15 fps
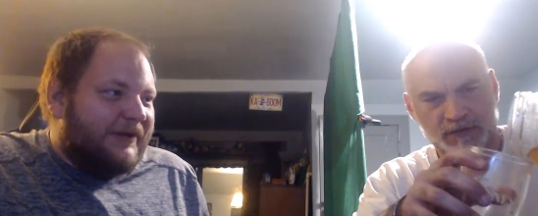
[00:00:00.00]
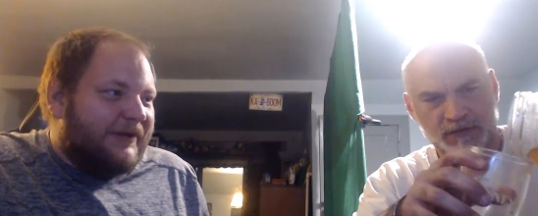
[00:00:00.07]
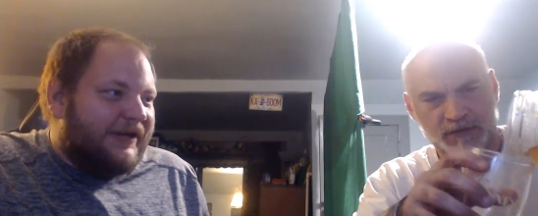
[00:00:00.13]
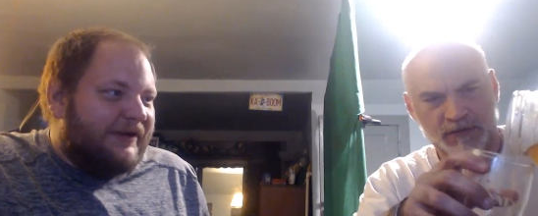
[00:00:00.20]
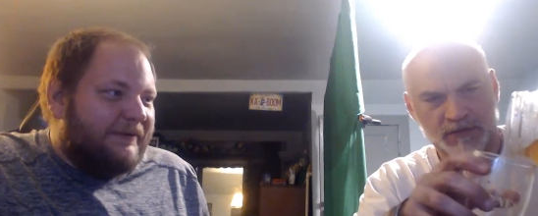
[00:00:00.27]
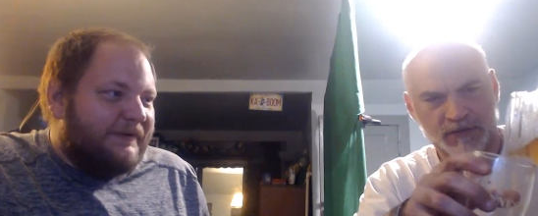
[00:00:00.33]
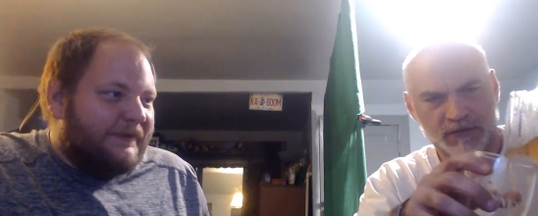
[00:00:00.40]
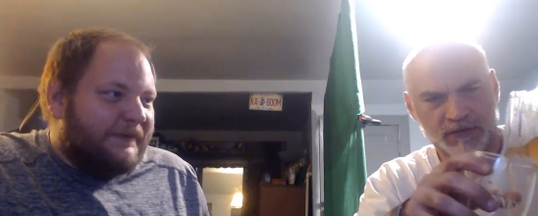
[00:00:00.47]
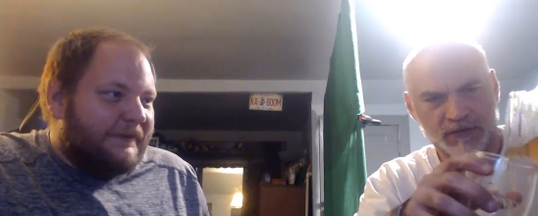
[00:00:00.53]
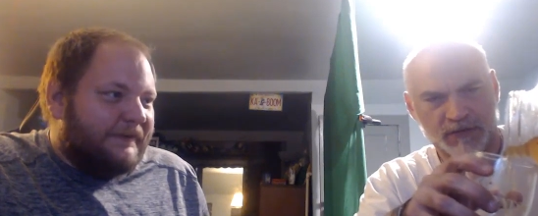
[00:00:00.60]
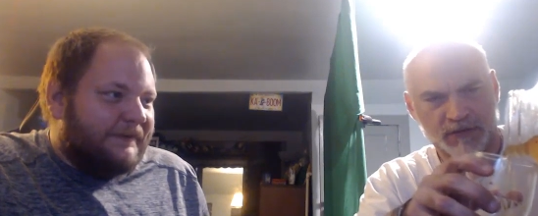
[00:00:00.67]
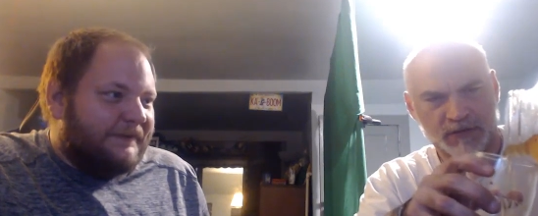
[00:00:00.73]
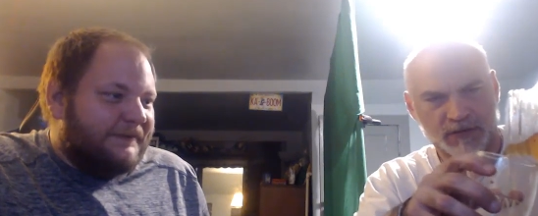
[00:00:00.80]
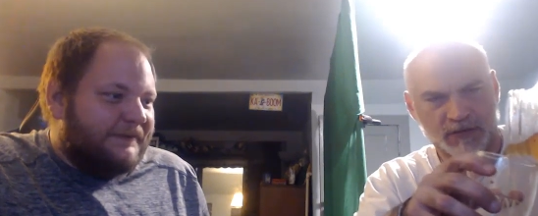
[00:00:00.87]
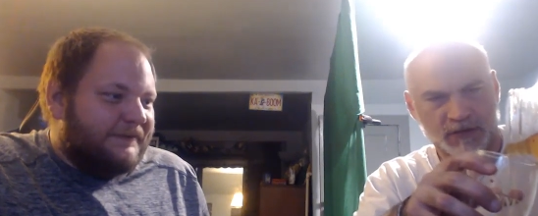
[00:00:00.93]
Speaker 1: get him too.
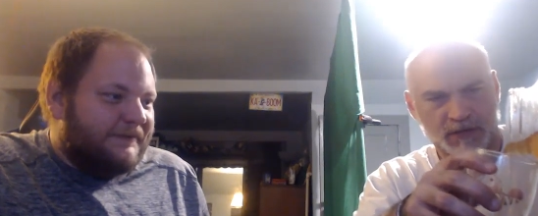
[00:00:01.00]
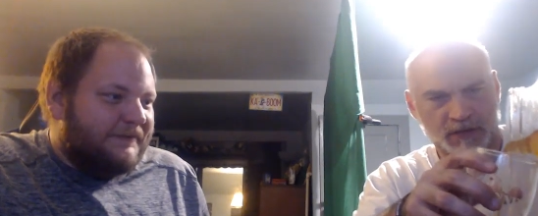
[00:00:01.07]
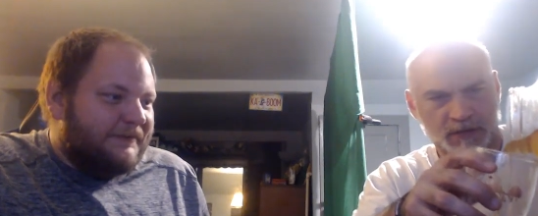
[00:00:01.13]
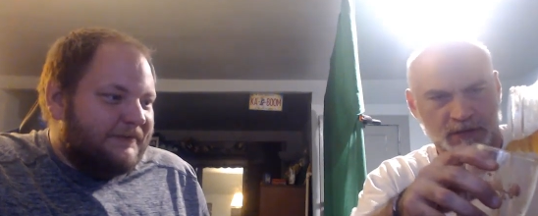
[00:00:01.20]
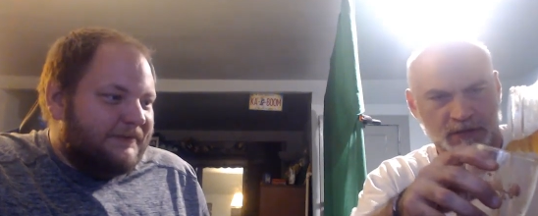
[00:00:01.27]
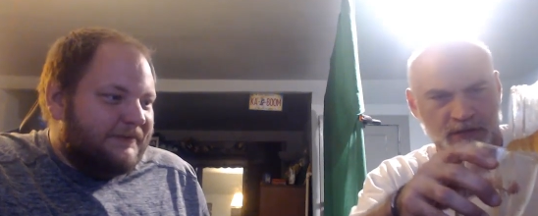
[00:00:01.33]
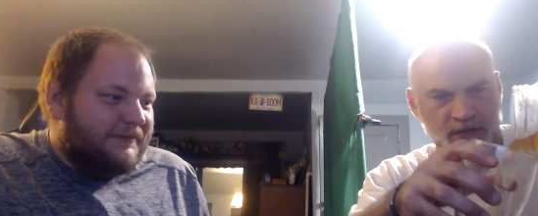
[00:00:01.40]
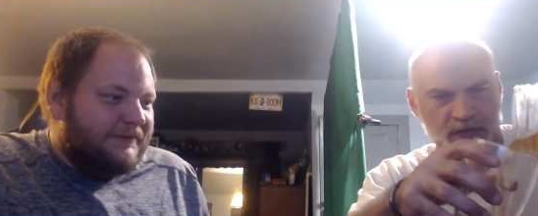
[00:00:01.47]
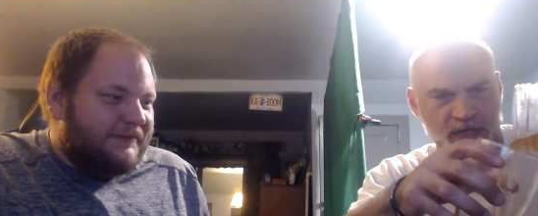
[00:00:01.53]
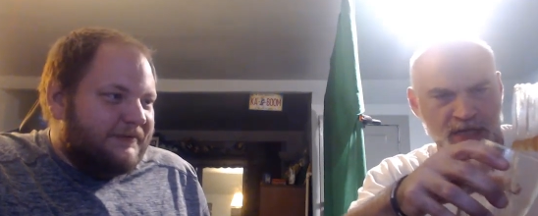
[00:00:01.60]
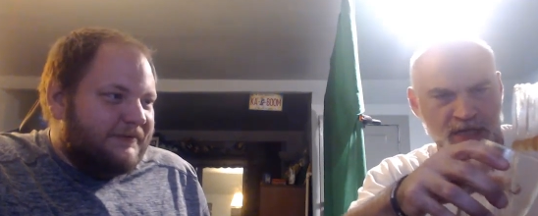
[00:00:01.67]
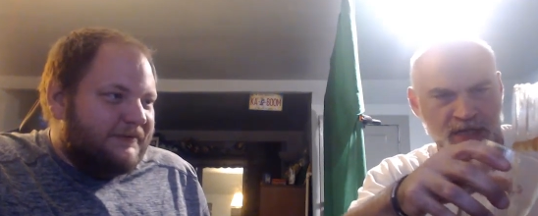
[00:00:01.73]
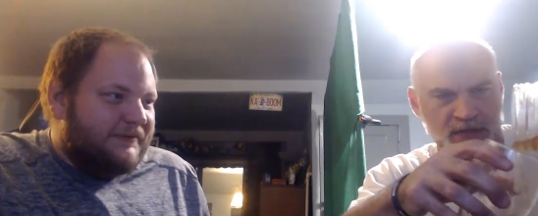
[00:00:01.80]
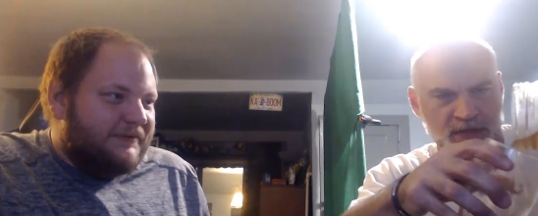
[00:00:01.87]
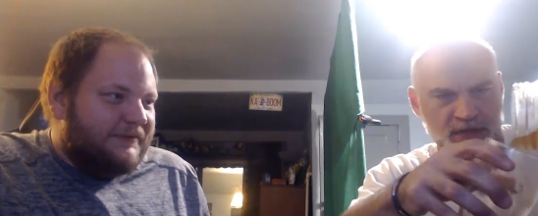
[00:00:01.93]

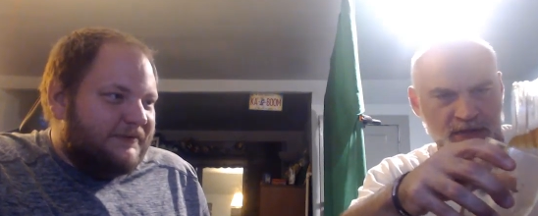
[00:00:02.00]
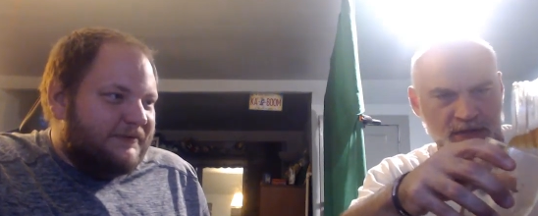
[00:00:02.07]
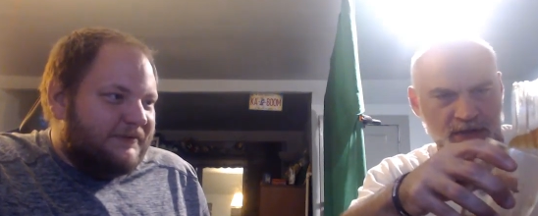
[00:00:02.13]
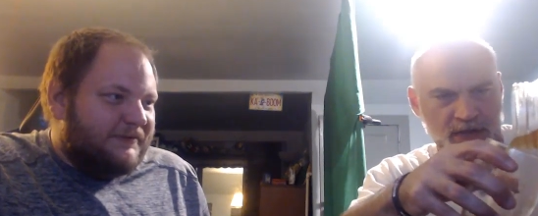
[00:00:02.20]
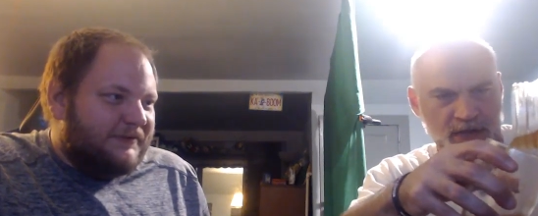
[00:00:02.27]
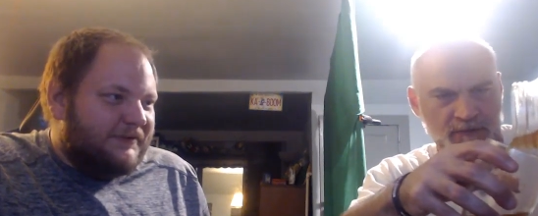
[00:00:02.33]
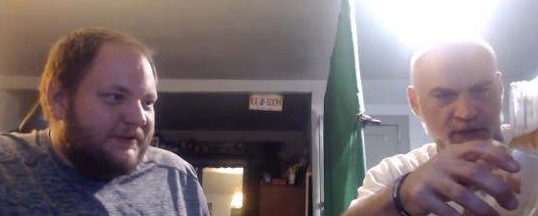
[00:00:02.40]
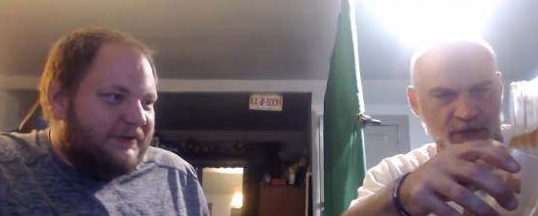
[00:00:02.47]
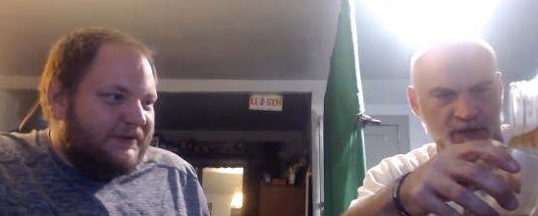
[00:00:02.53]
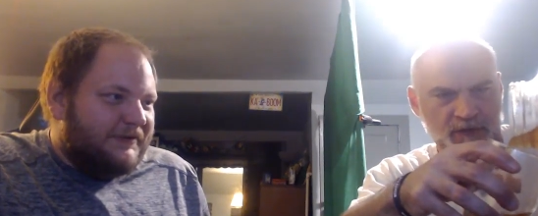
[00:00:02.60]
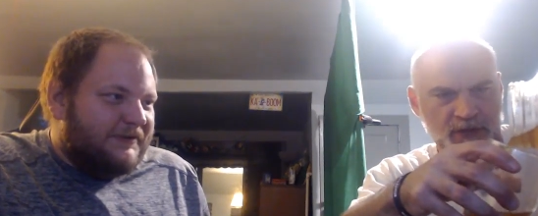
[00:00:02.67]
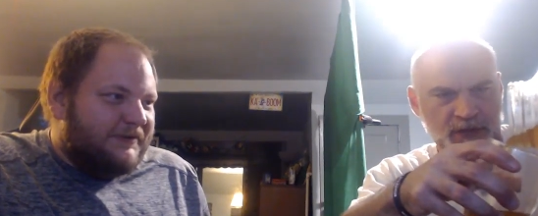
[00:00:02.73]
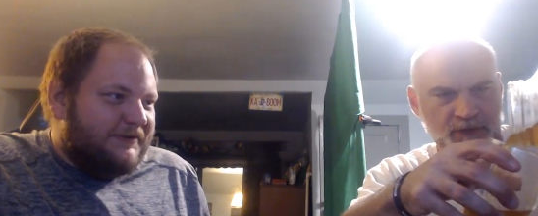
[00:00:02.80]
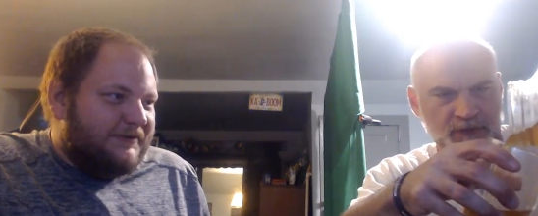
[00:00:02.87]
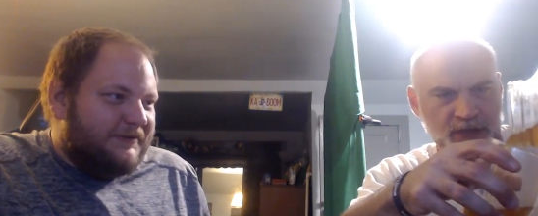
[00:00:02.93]
Speaker 2: Yeah, might
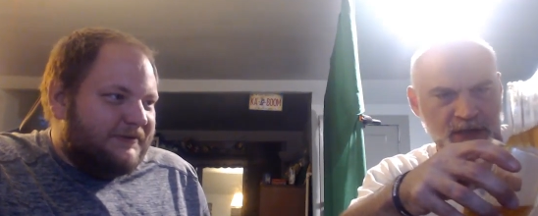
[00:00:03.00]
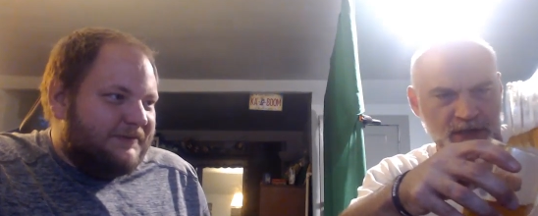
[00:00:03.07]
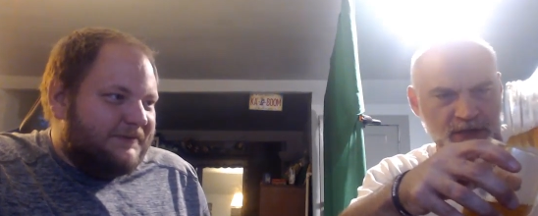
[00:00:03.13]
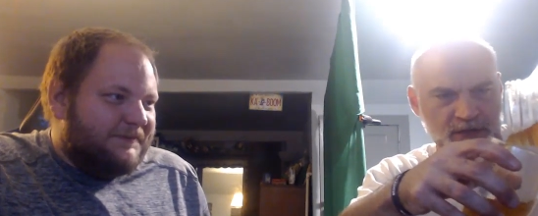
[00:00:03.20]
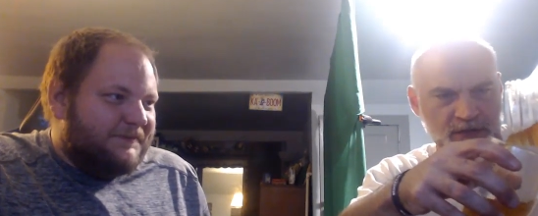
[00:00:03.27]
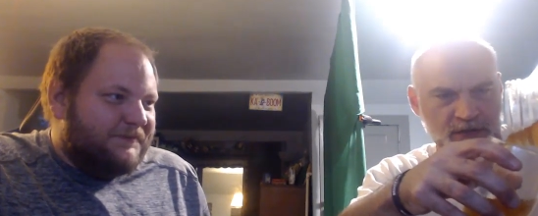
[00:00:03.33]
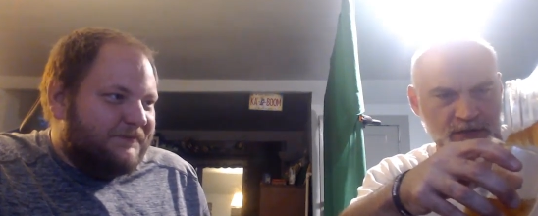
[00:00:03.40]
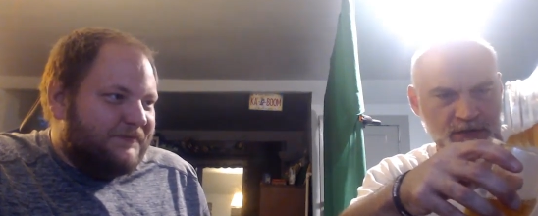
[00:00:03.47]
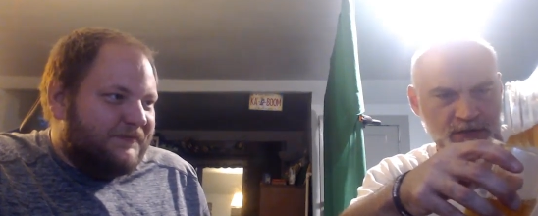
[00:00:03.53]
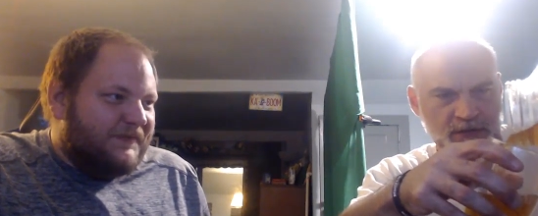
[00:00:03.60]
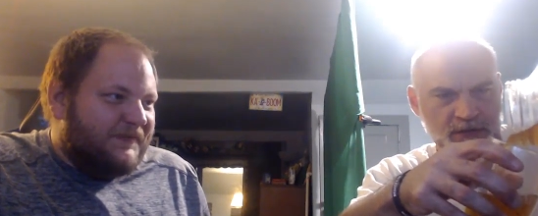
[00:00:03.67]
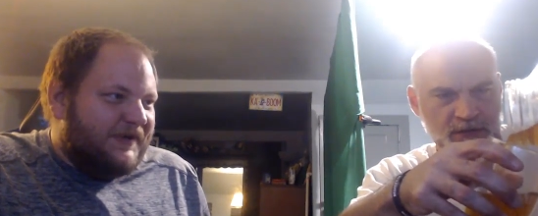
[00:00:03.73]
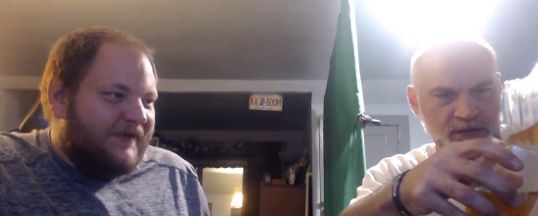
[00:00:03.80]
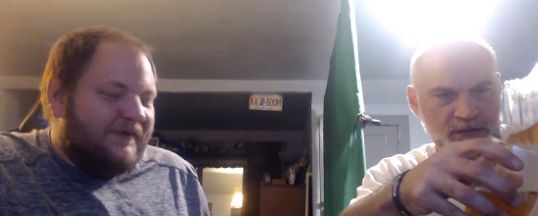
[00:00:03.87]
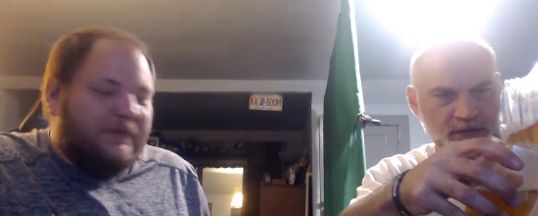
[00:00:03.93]
want to. Uh,
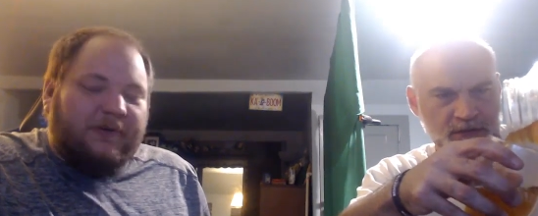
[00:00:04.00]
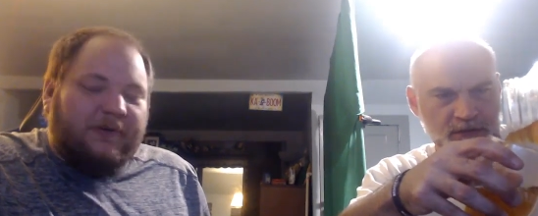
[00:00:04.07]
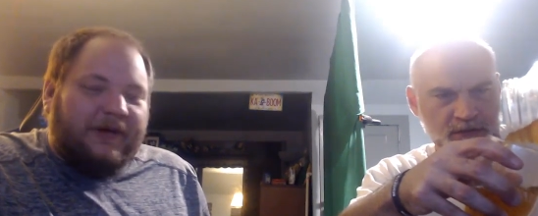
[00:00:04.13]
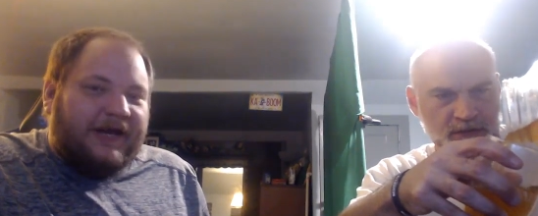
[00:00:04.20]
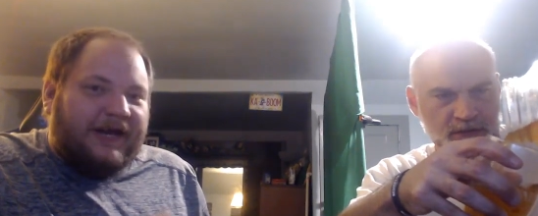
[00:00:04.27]
Speaker 1: if it won't get